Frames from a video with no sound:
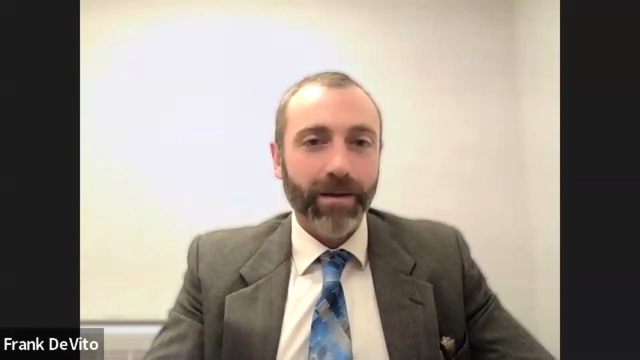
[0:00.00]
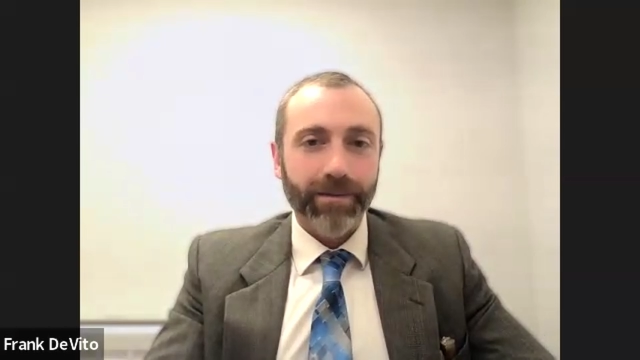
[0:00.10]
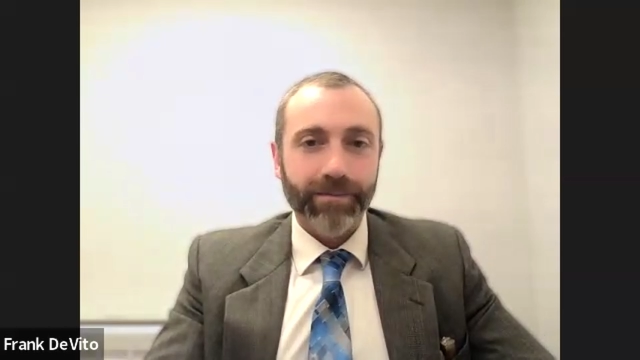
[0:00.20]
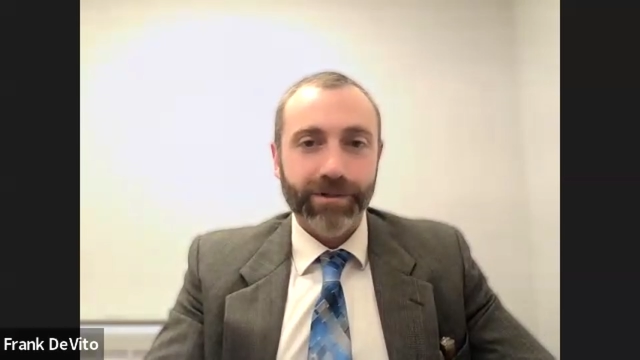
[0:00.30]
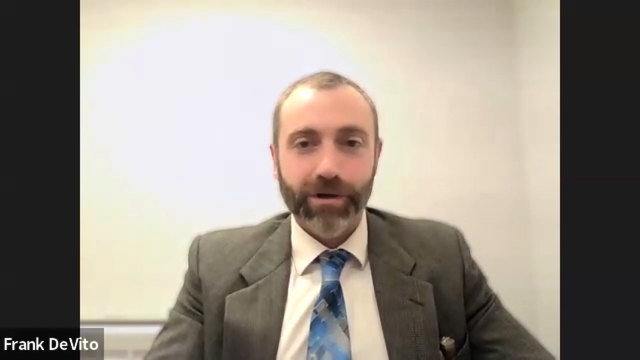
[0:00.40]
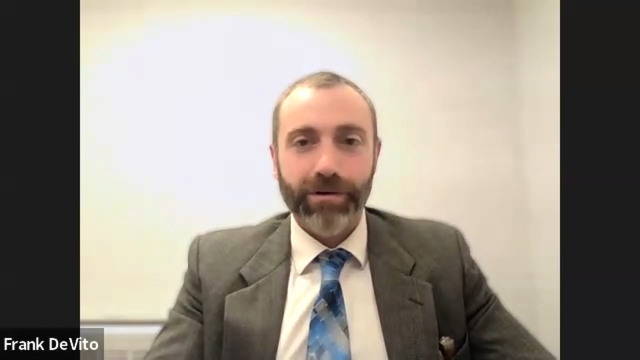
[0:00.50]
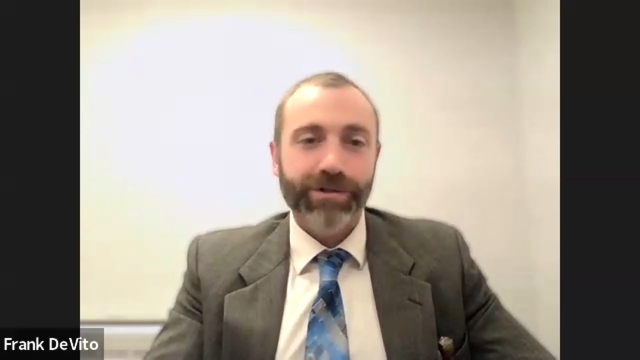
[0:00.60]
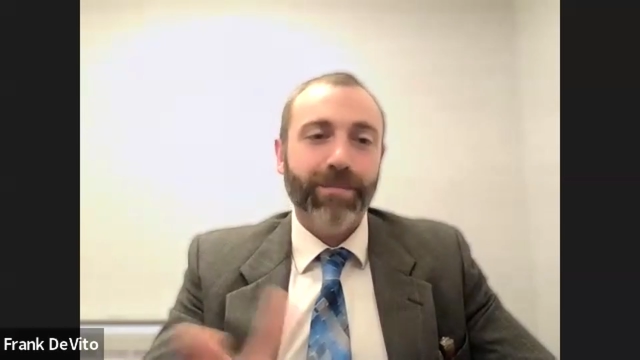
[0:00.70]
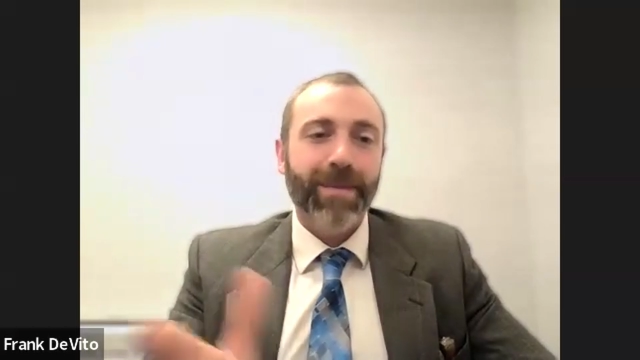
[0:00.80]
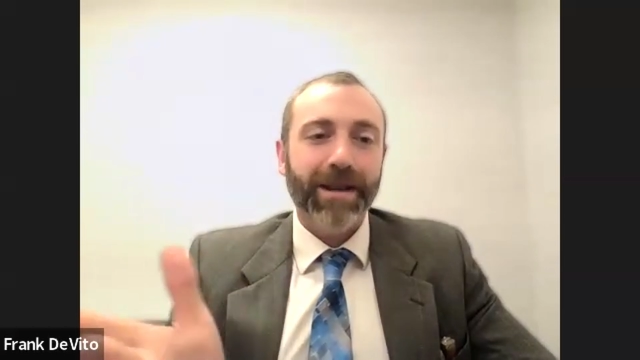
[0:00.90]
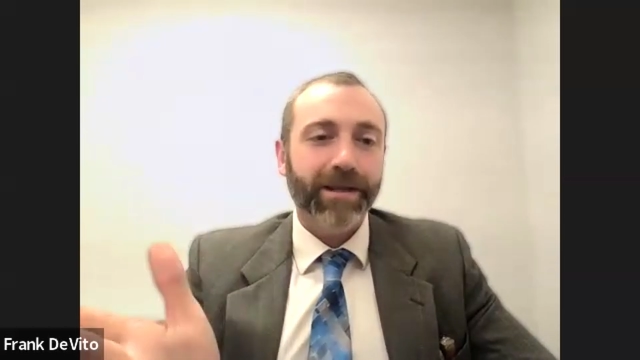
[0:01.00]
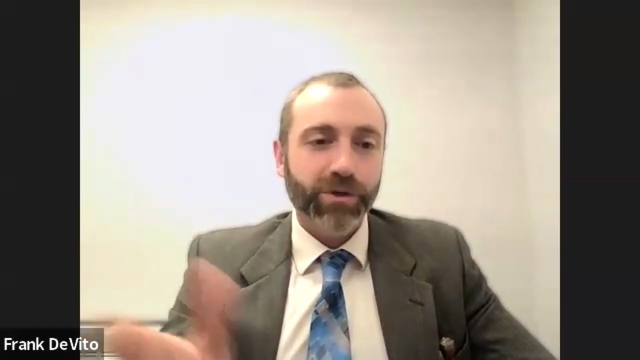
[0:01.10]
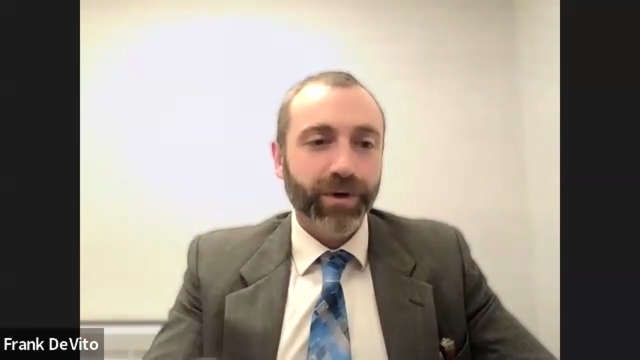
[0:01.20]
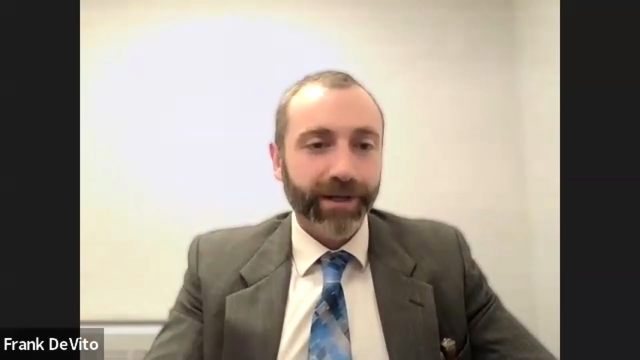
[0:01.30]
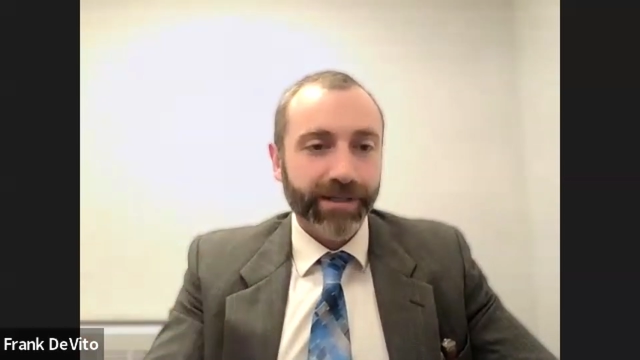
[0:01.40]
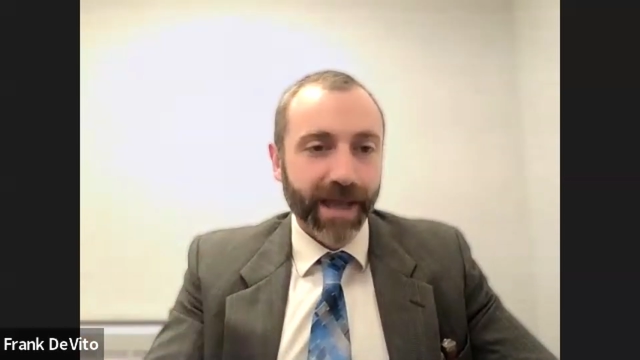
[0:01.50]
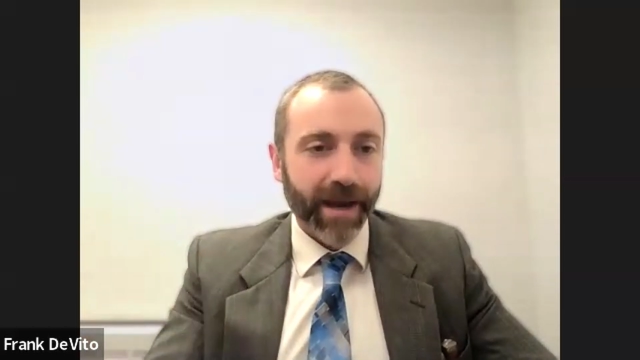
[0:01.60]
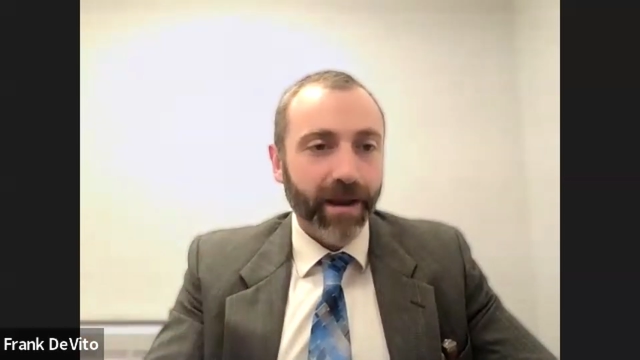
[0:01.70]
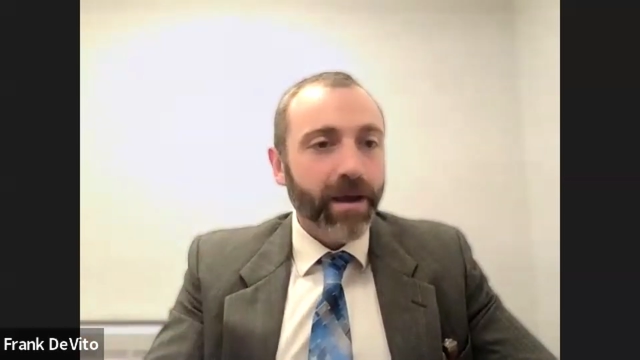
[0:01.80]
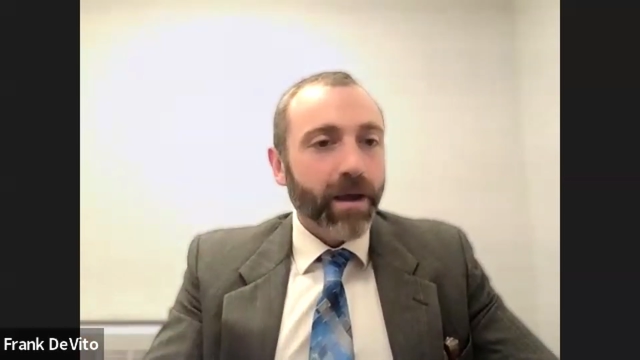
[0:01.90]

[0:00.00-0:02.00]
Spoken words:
and Scrimeti to an extent.